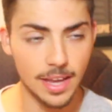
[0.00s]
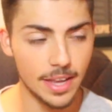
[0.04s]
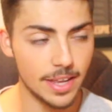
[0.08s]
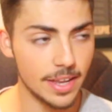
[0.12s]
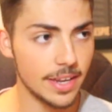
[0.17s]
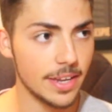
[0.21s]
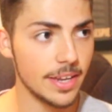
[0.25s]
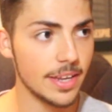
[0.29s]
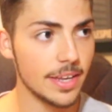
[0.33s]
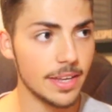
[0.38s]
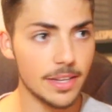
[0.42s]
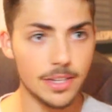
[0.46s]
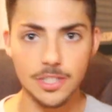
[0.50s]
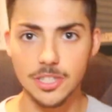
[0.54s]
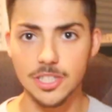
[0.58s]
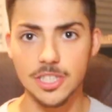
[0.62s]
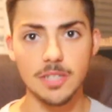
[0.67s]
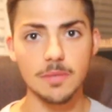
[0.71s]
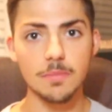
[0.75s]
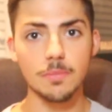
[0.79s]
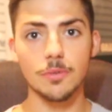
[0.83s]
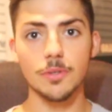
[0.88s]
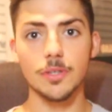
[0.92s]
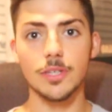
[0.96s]
And
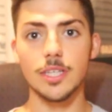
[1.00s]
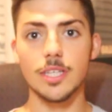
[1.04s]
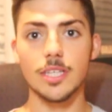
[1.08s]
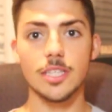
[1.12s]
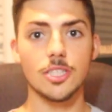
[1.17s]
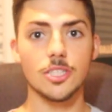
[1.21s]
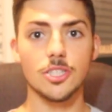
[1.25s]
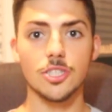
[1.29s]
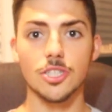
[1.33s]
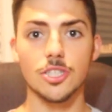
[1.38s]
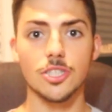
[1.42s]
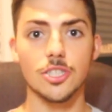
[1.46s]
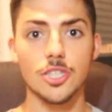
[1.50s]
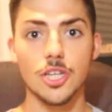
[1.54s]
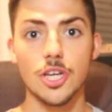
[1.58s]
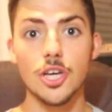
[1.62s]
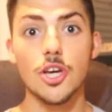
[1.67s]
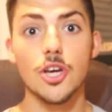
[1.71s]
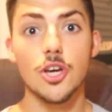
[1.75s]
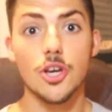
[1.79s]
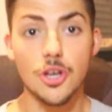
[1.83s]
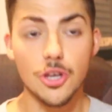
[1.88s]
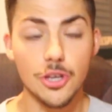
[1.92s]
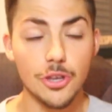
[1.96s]
simply, it's just
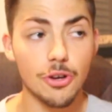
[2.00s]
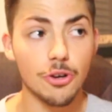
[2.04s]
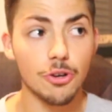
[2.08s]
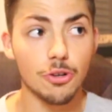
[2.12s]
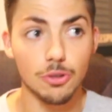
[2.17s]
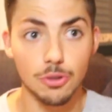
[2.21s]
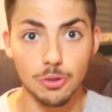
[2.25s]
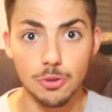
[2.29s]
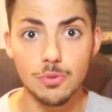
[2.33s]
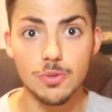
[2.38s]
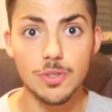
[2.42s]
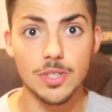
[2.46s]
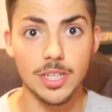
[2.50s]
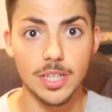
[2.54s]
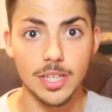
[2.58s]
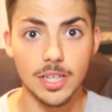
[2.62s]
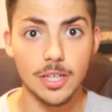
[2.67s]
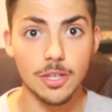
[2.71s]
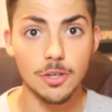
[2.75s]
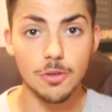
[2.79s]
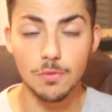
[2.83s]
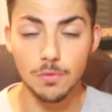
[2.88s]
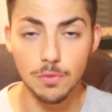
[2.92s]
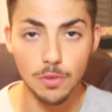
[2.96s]
you're
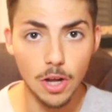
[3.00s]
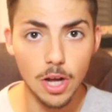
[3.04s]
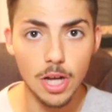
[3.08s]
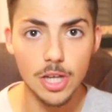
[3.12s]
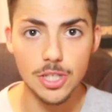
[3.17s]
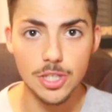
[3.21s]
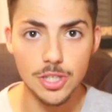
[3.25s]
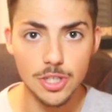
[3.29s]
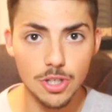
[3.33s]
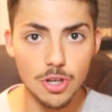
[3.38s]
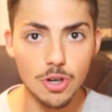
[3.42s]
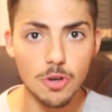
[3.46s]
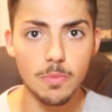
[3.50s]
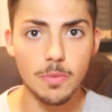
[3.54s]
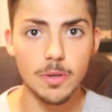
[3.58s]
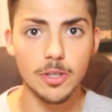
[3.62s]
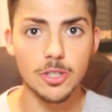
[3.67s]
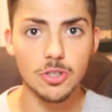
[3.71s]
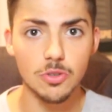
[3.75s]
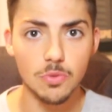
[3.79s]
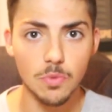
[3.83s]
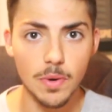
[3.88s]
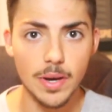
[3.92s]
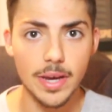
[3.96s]
losing, you've lost so
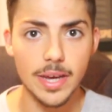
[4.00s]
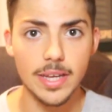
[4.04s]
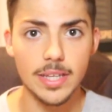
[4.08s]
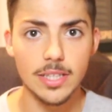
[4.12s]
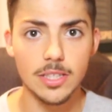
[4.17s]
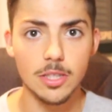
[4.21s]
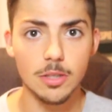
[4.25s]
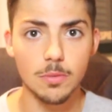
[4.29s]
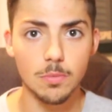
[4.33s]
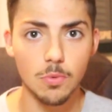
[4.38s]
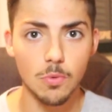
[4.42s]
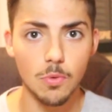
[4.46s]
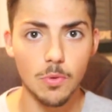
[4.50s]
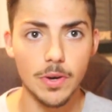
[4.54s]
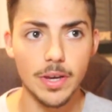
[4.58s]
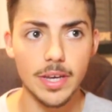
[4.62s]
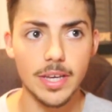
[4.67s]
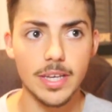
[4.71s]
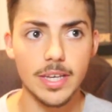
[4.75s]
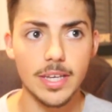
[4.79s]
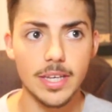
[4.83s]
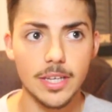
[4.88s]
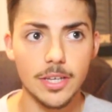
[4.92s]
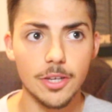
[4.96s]
much weight to the
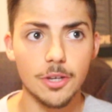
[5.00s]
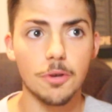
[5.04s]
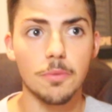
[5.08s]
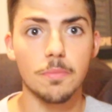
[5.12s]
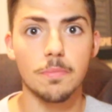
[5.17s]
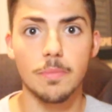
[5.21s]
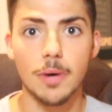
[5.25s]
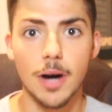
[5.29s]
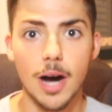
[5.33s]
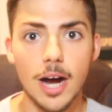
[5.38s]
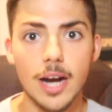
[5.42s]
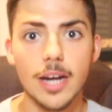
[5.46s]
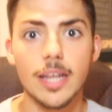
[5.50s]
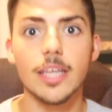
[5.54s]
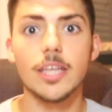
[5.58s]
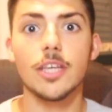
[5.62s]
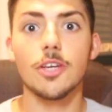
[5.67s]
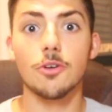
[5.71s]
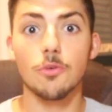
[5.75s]
point your body,